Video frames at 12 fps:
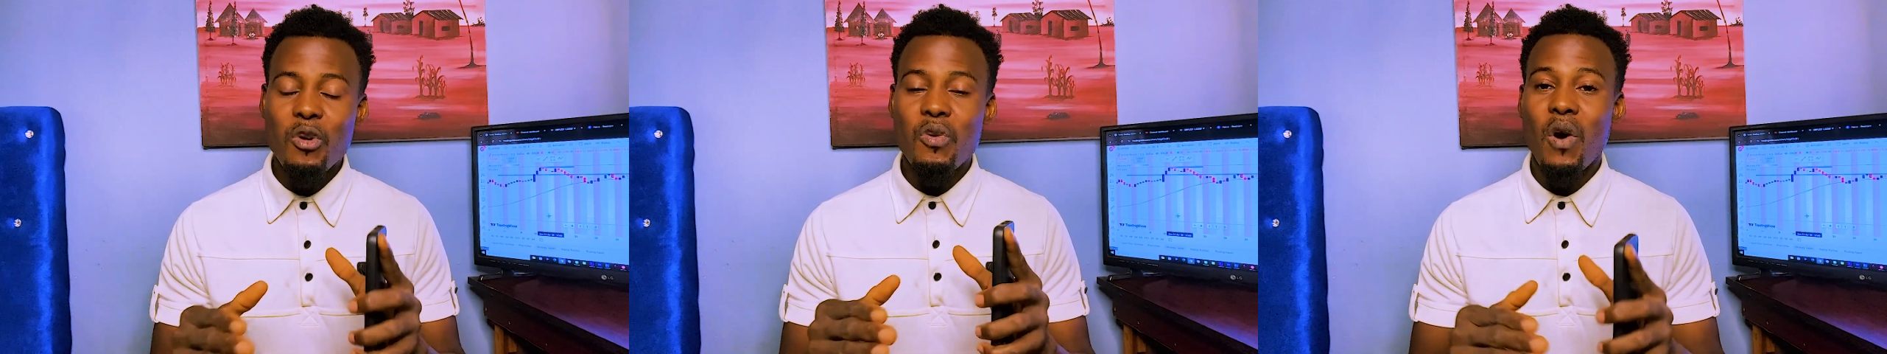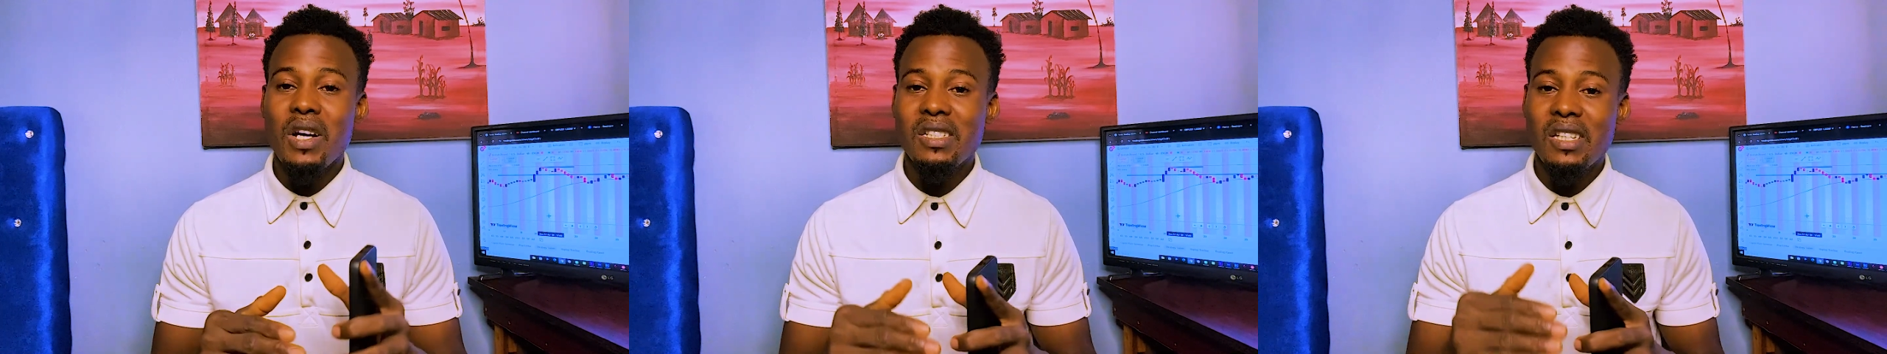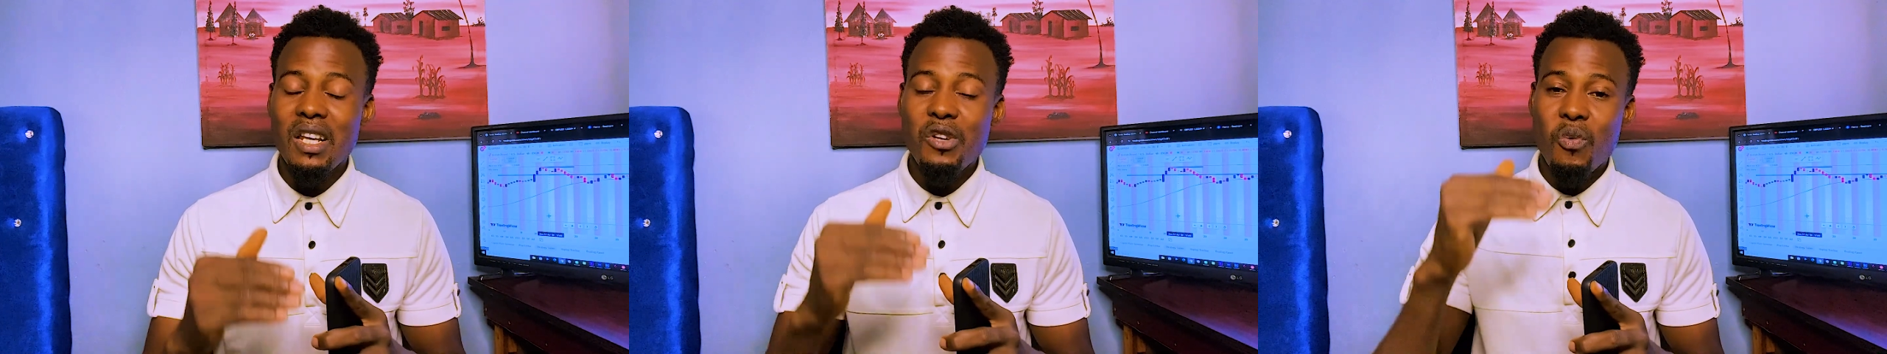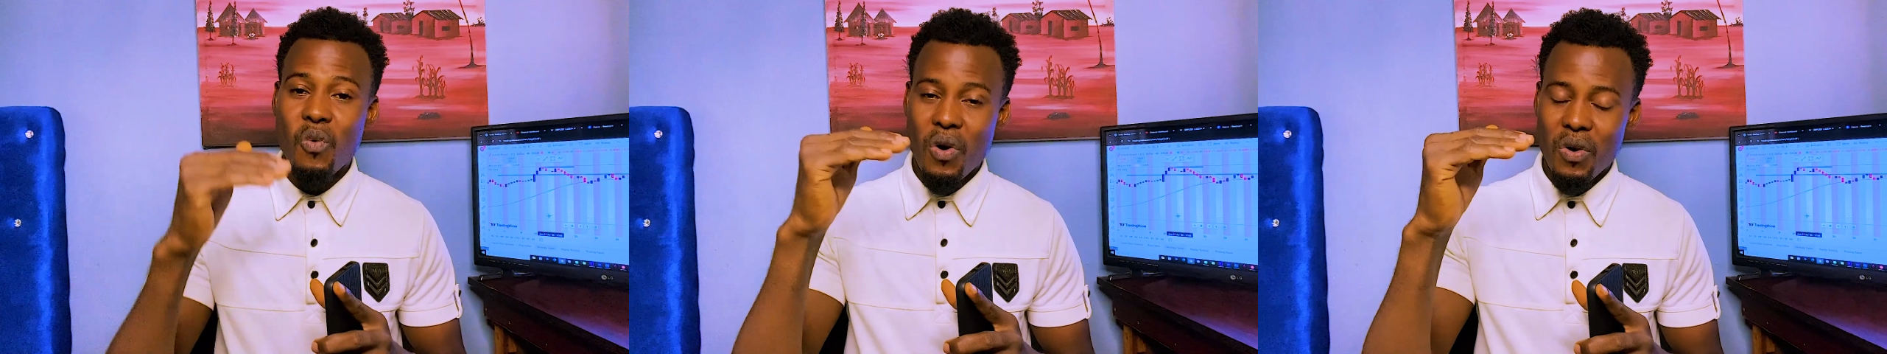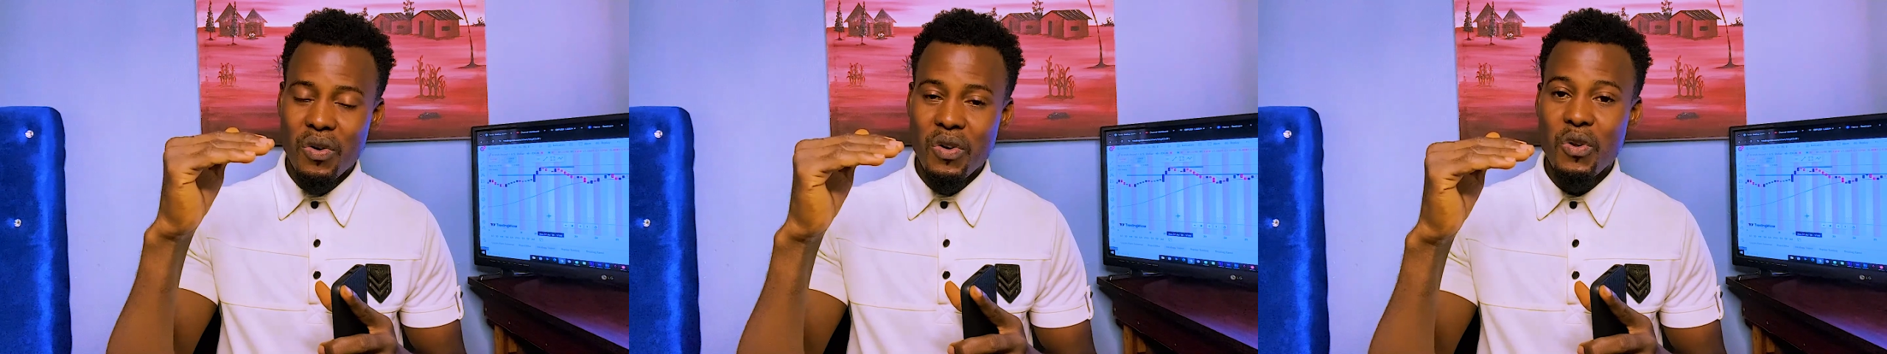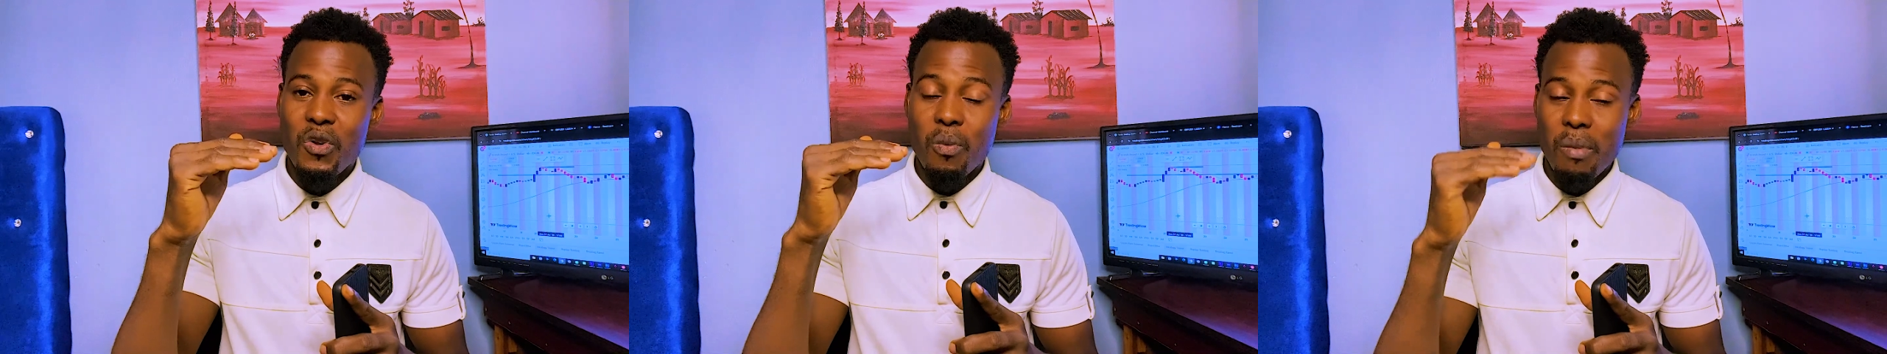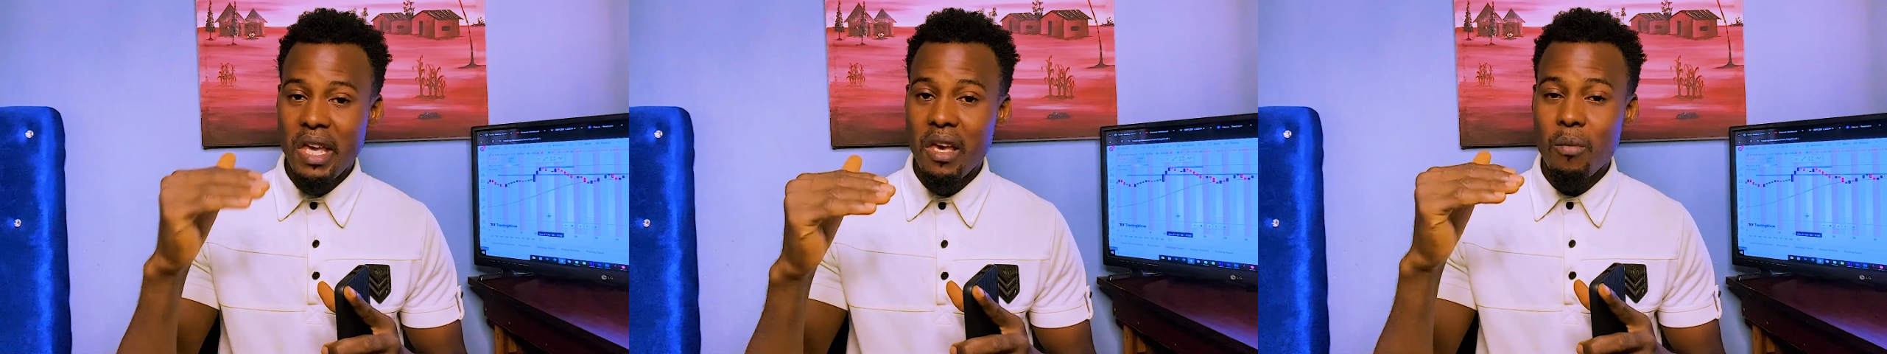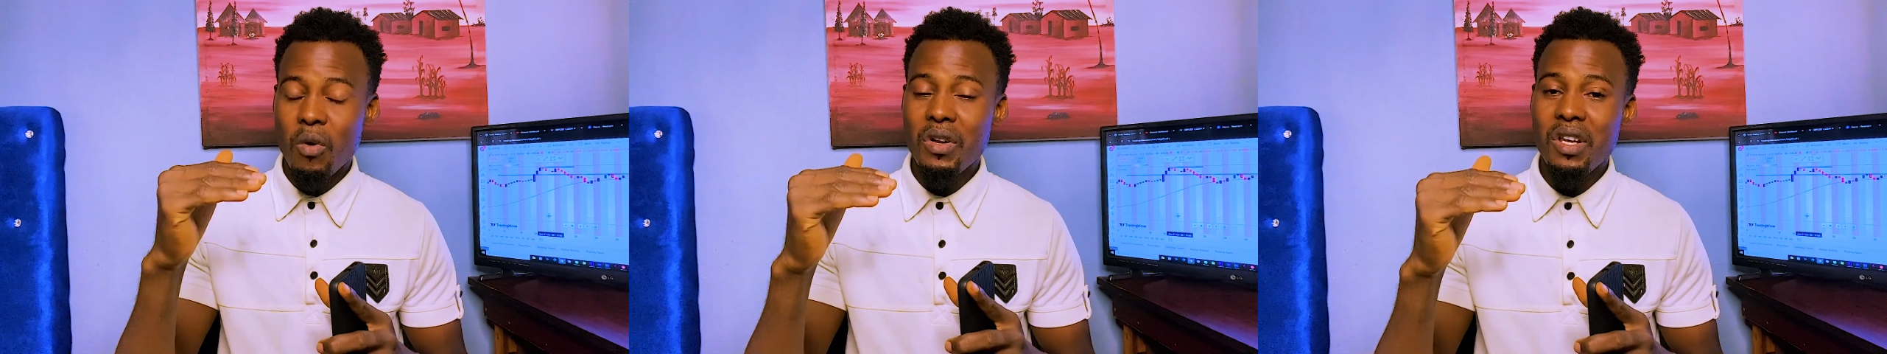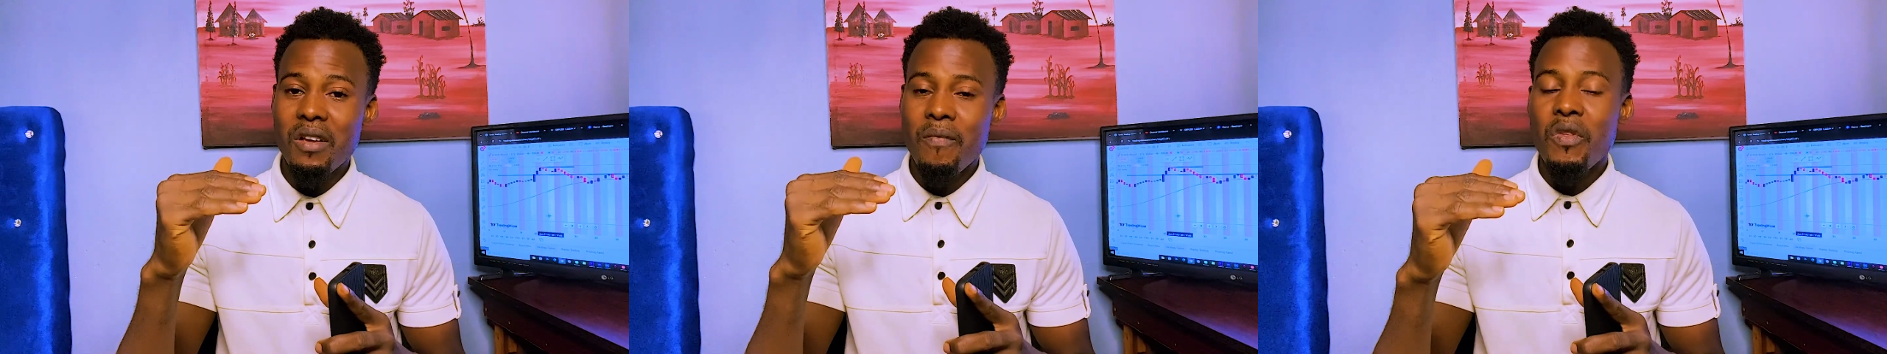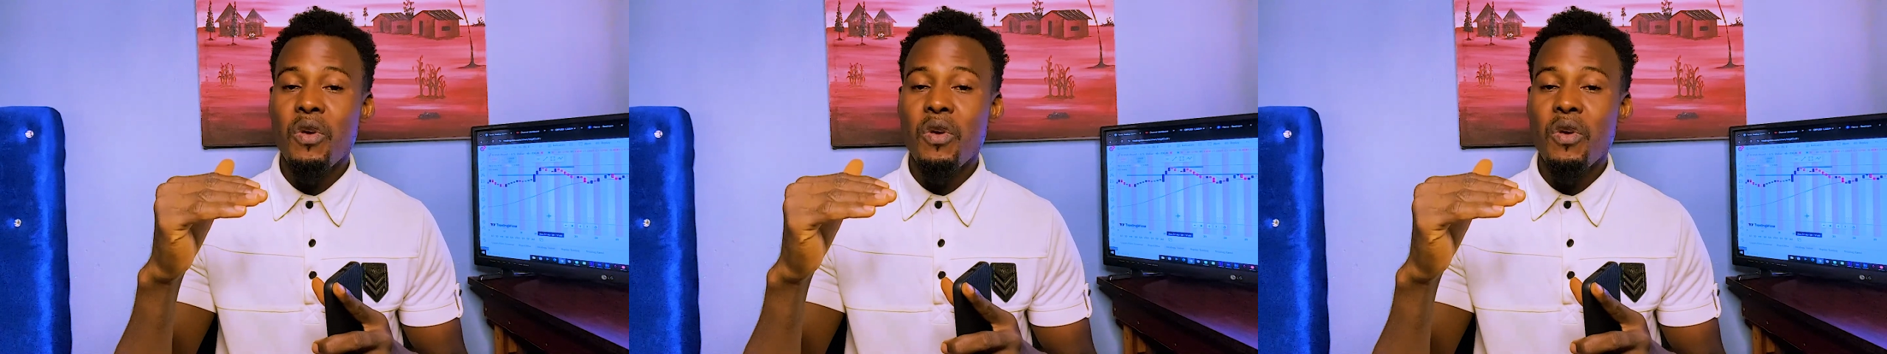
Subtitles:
You are selling one, you're making money.